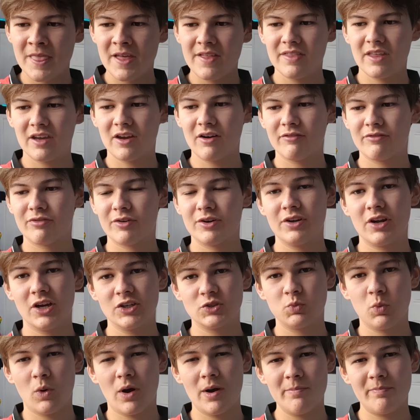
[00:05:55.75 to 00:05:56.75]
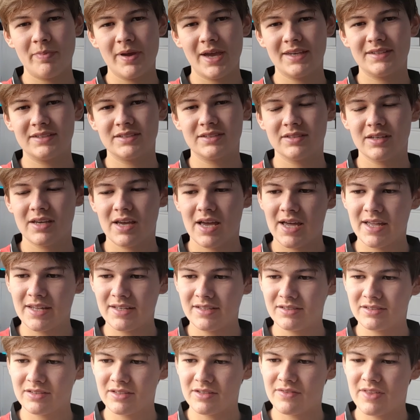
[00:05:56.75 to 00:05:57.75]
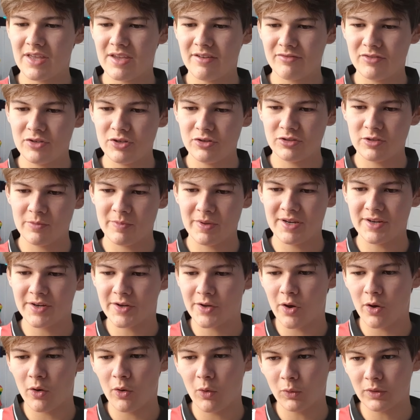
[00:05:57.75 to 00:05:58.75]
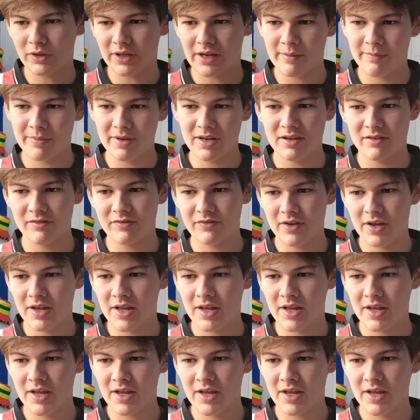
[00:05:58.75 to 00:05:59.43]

They've gone for a nice white base, and they've used a bit of gold and a bit of